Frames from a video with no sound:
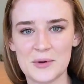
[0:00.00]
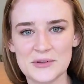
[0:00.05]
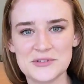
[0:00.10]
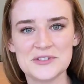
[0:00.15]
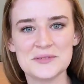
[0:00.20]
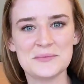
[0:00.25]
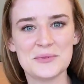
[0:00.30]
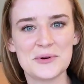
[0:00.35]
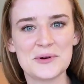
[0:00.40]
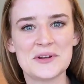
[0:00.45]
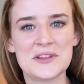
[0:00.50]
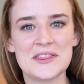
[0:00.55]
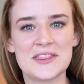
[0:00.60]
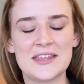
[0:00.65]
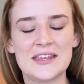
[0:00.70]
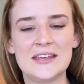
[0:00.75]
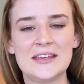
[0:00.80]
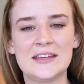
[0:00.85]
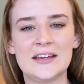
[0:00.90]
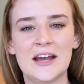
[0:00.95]
The most important
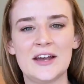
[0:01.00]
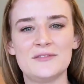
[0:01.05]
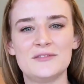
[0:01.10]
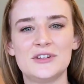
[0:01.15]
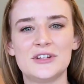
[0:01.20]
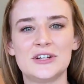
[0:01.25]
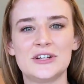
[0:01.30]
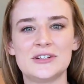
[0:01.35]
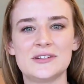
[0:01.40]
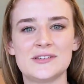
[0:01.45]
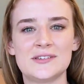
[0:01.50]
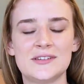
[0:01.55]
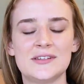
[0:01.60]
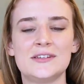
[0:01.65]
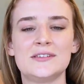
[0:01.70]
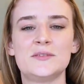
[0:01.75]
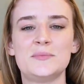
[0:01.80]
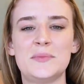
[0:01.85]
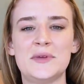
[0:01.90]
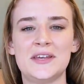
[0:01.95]
thing I've learned
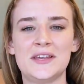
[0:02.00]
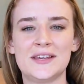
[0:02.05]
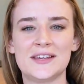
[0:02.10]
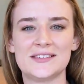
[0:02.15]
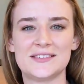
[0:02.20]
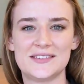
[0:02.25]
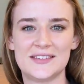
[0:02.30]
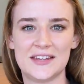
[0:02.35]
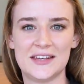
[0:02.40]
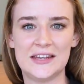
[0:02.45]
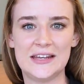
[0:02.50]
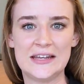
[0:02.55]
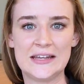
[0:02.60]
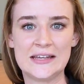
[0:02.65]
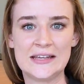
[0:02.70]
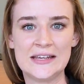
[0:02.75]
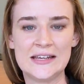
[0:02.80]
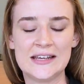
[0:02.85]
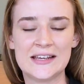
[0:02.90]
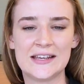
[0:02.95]
since being at Citi